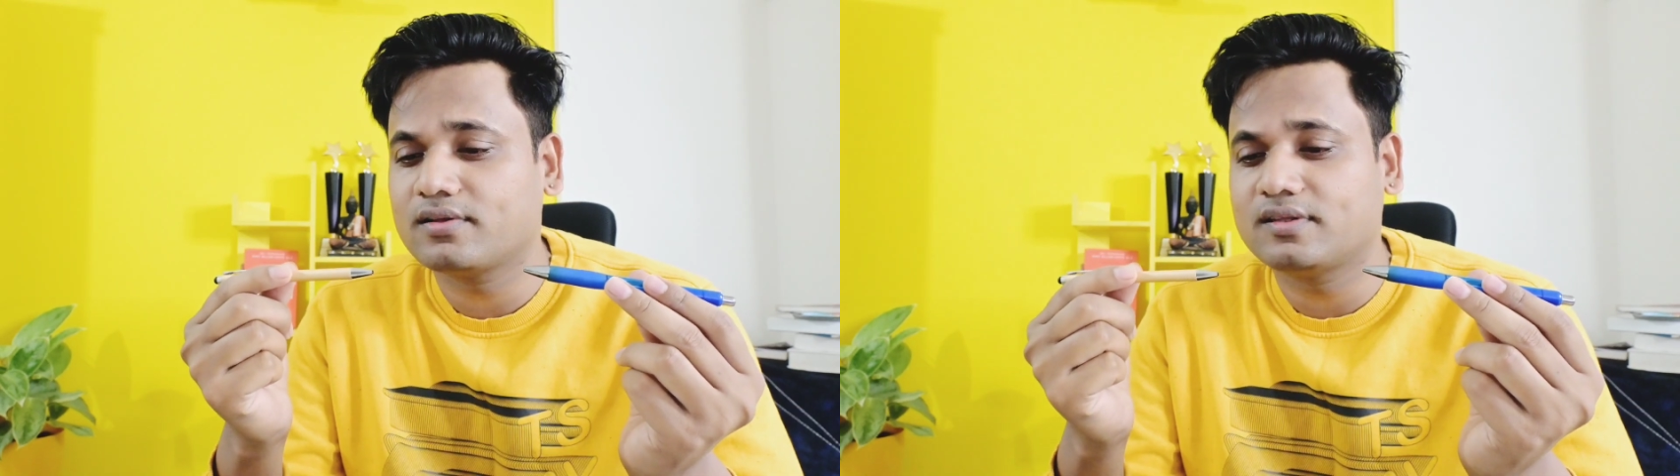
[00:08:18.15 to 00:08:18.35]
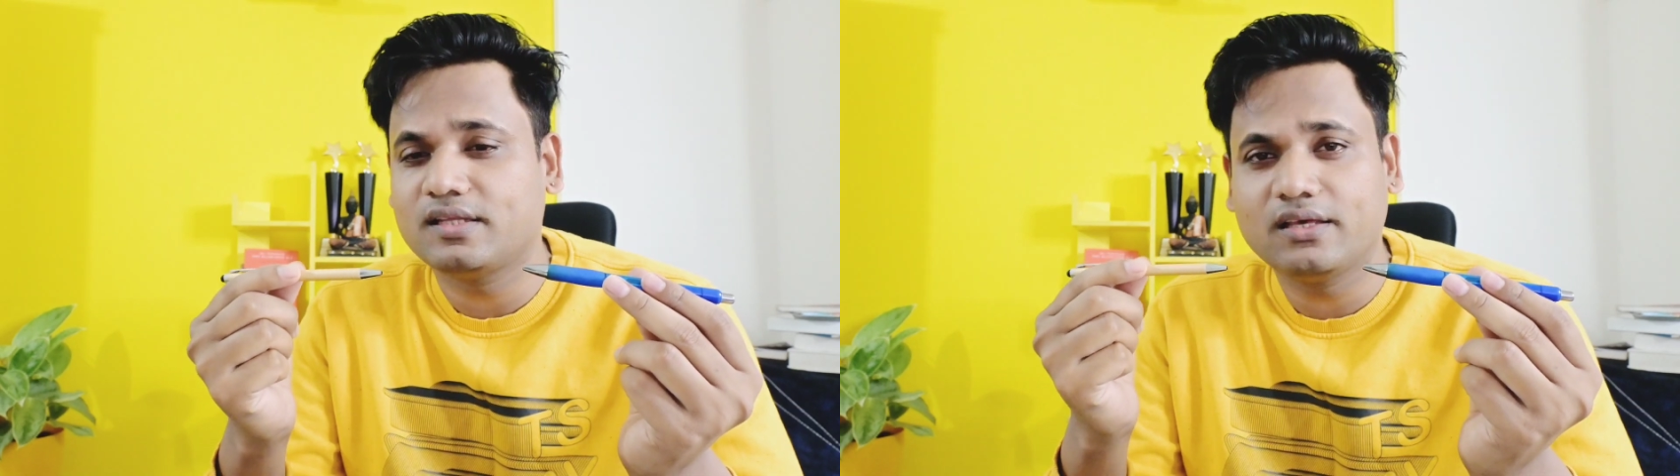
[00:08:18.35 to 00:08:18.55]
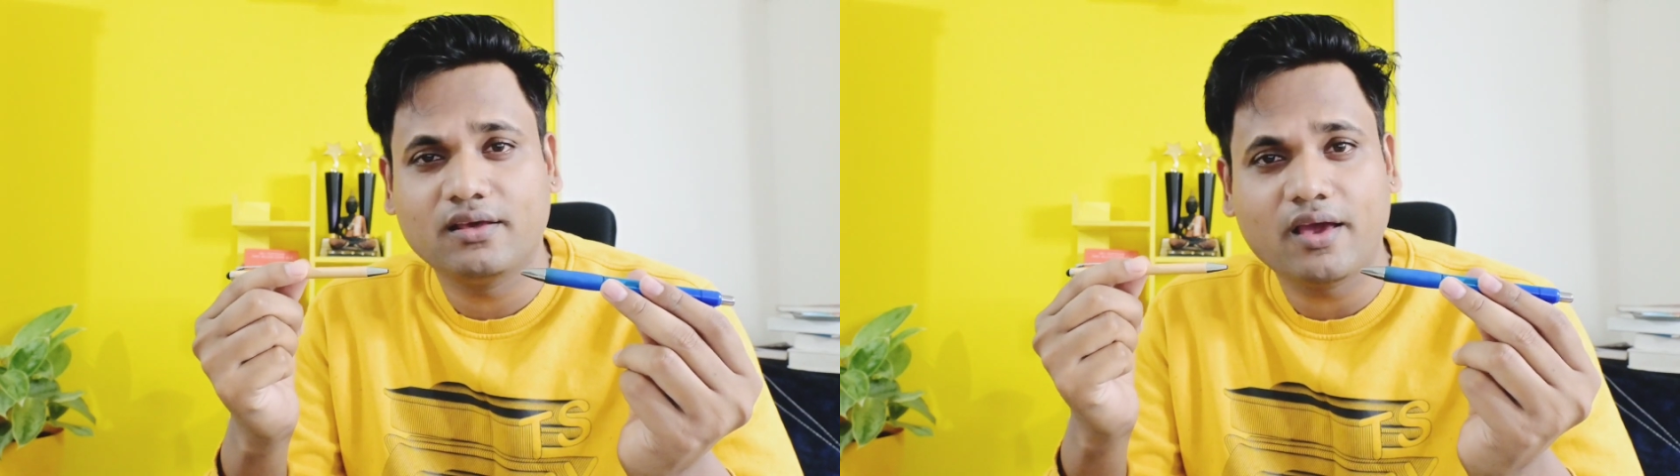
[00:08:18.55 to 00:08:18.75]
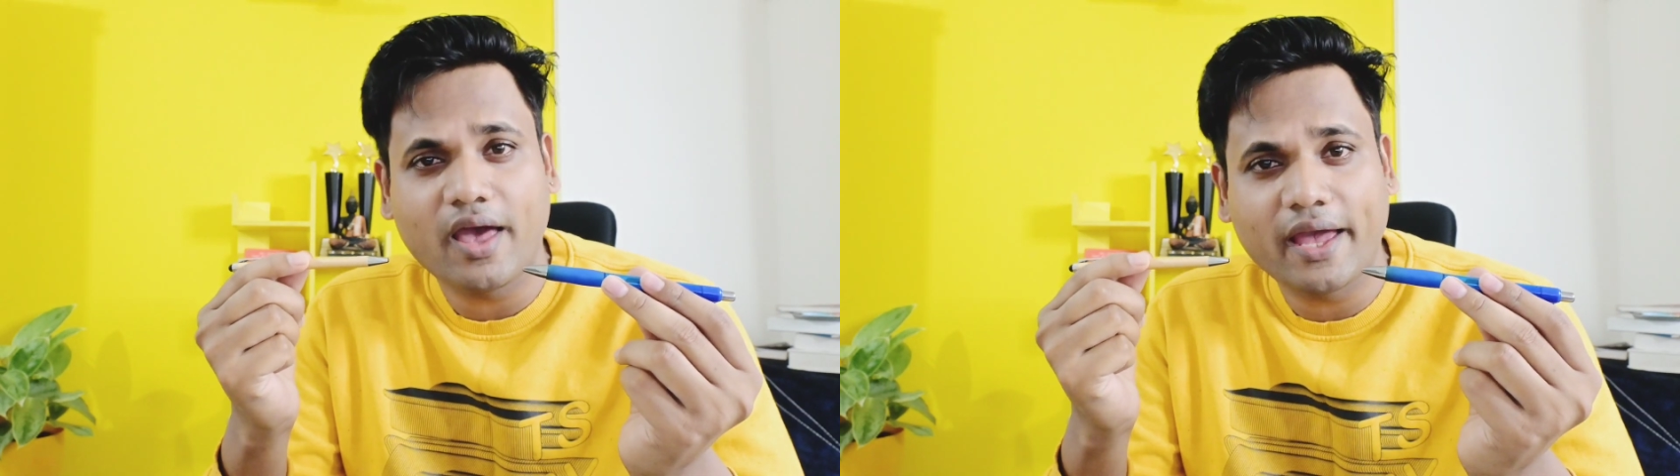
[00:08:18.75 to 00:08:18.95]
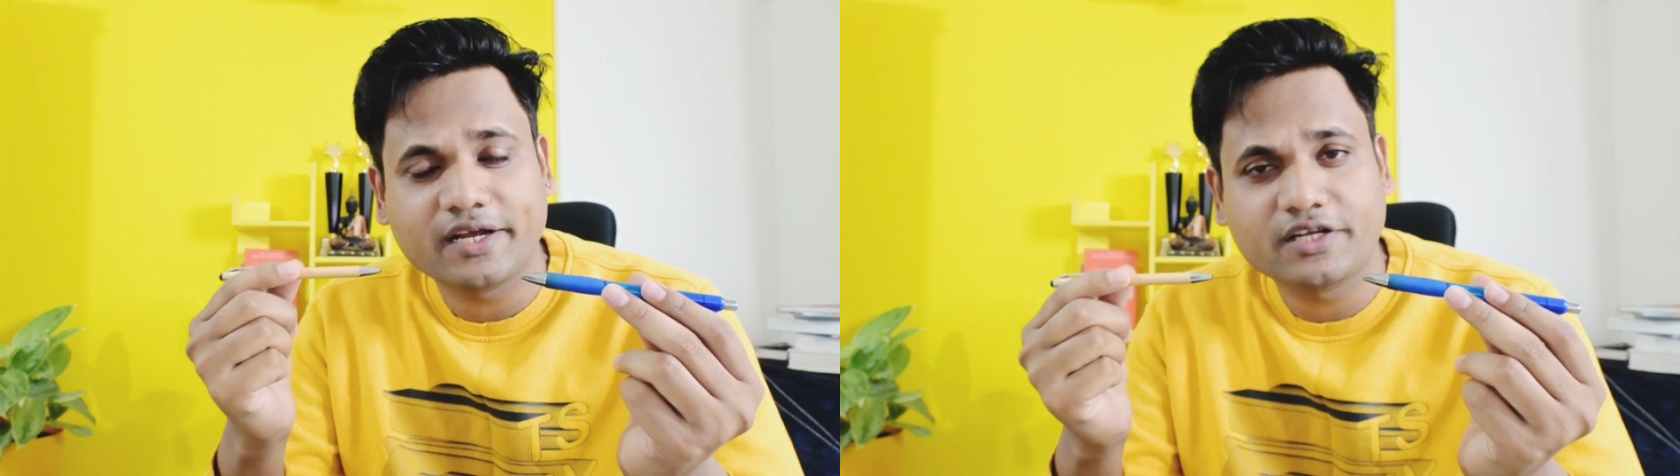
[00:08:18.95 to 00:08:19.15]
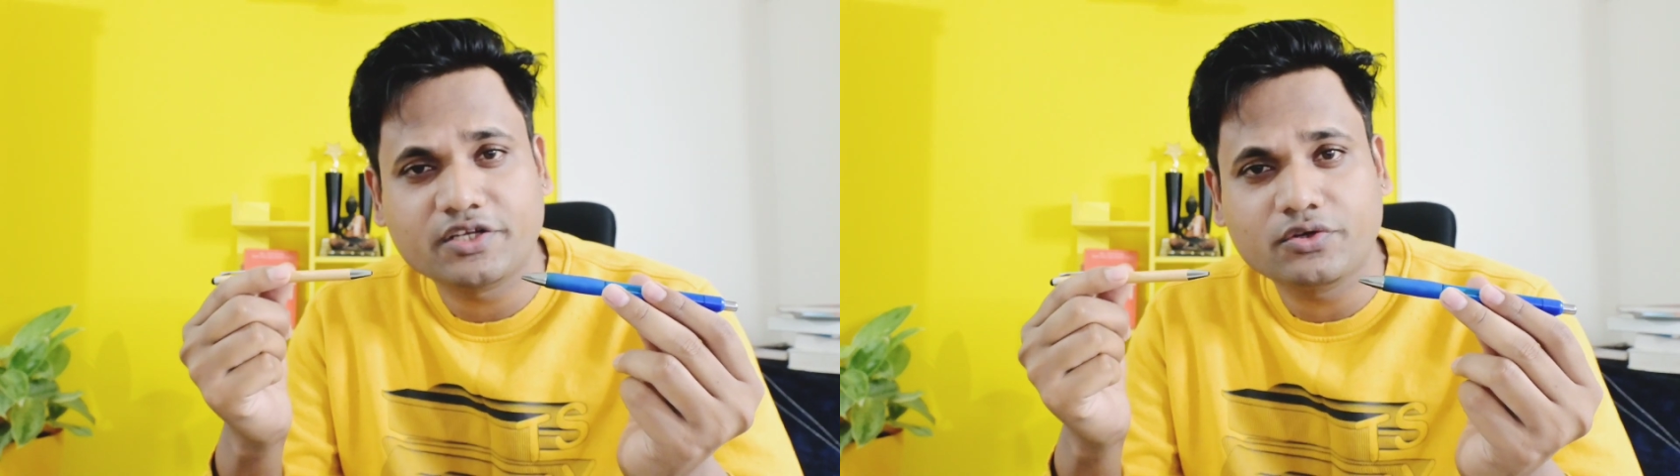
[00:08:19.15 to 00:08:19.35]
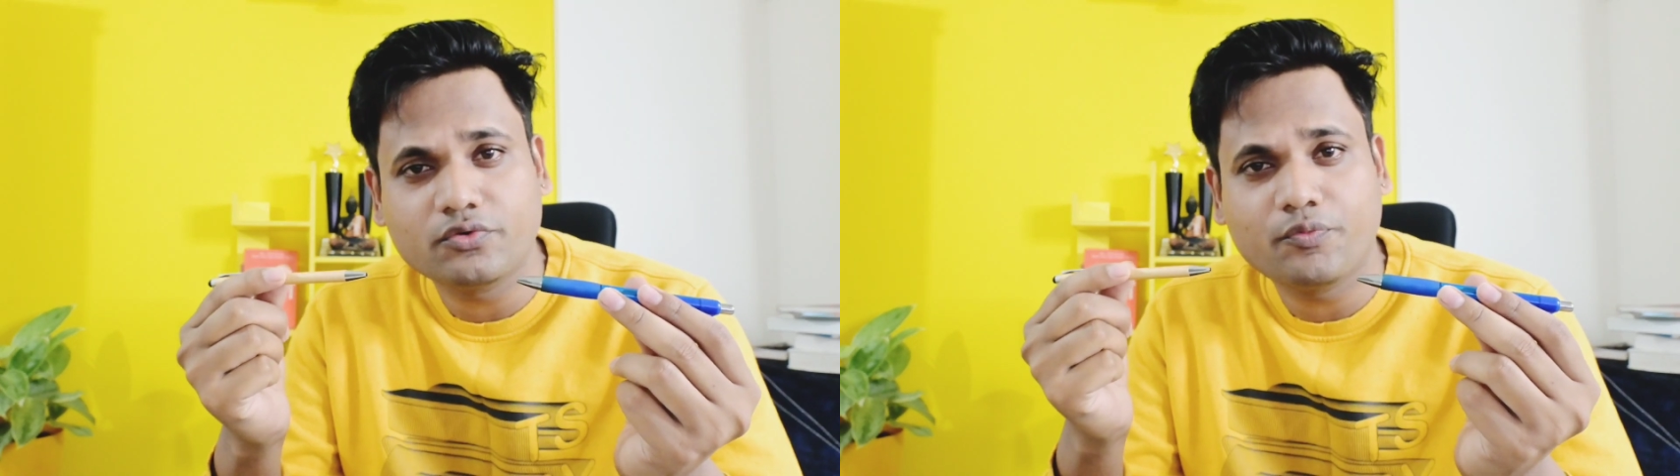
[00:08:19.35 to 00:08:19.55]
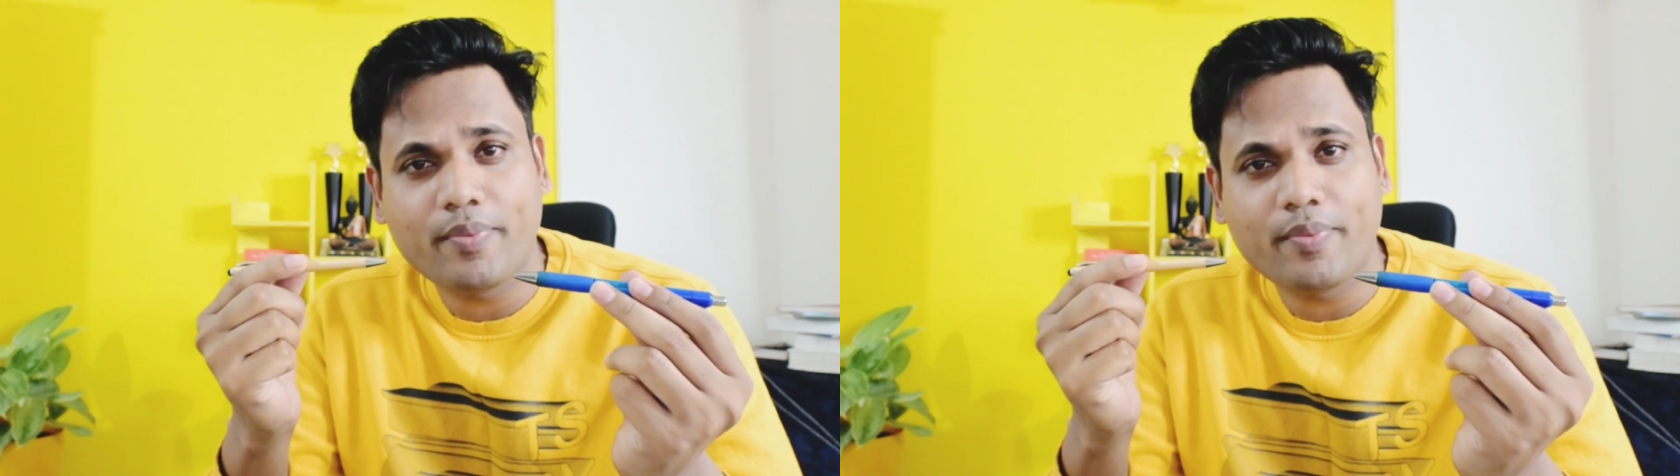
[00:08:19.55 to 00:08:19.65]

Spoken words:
the active